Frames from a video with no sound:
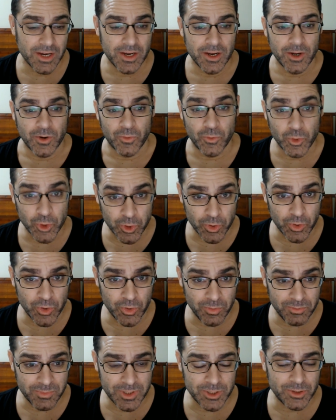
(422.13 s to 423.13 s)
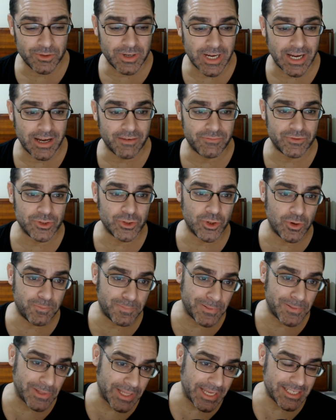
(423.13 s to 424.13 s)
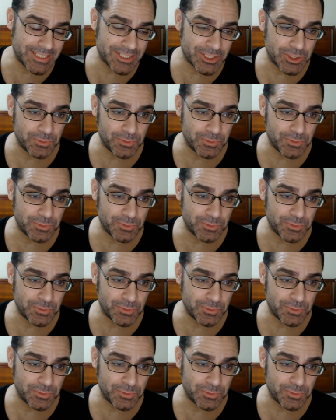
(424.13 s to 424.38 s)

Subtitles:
room, you have no place